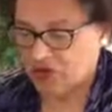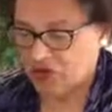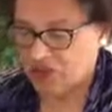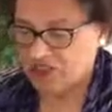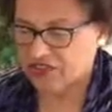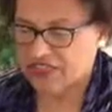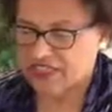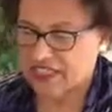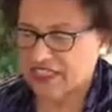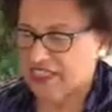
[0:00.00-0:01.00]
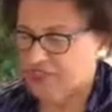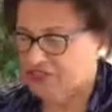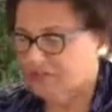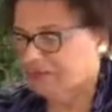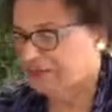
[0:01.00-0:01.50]
wash our hands
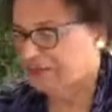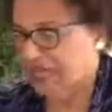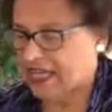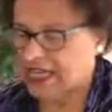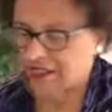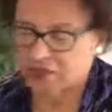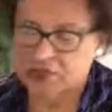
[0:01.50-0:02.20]
front and back.